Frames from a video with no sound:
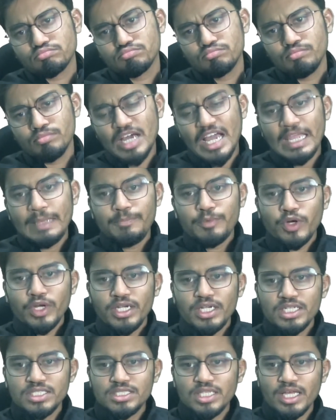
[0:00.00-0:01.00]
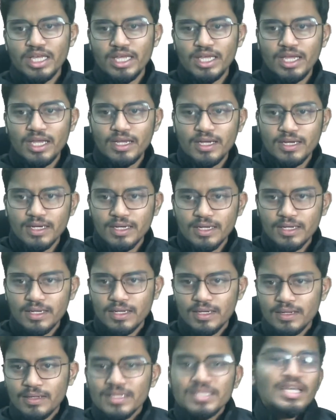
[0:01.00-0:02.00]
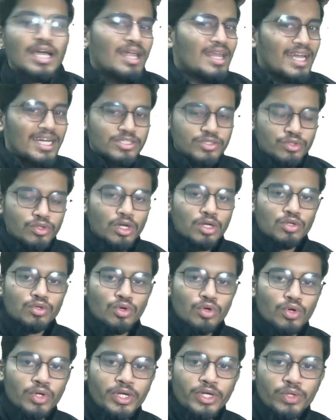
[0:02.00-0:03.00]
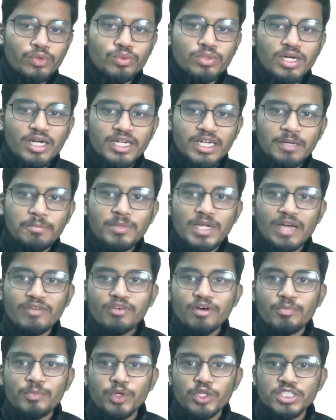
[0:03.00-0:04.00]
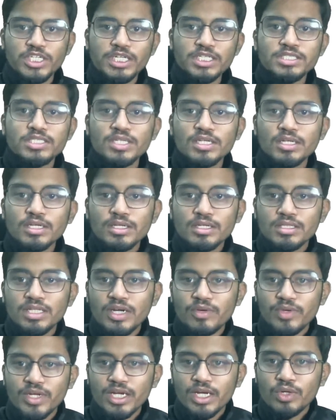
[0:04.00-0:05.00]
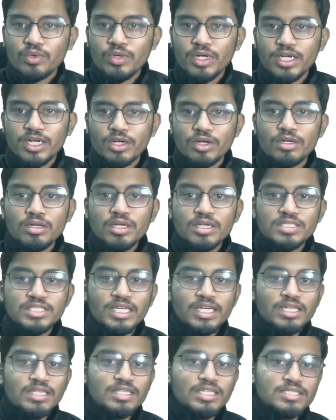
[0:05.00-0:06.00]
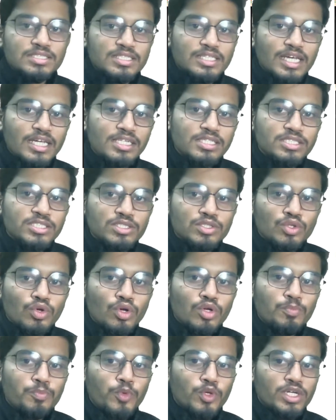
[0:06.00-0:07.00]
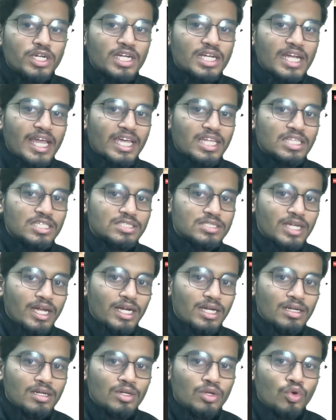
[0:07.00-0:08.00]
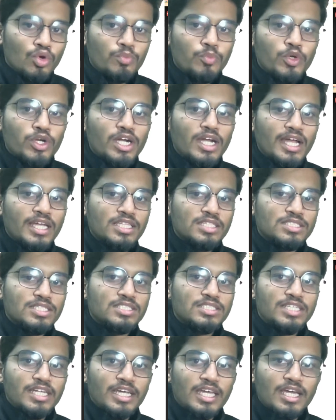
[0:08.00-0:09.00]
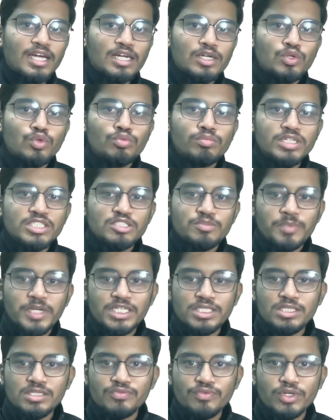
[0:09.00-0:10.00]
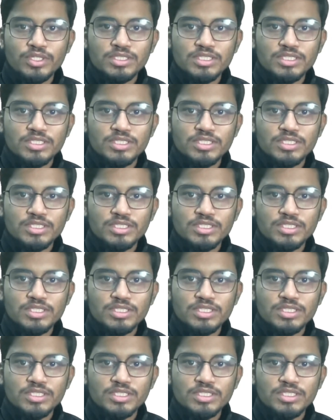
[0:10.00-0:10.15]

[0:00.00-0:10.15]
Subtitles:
my point is like, yeah, let's not go into the deep dive of projects. That we can do later on. See, these skills, don't put it like this, right? Don't put it like this. It's taking a too much space. For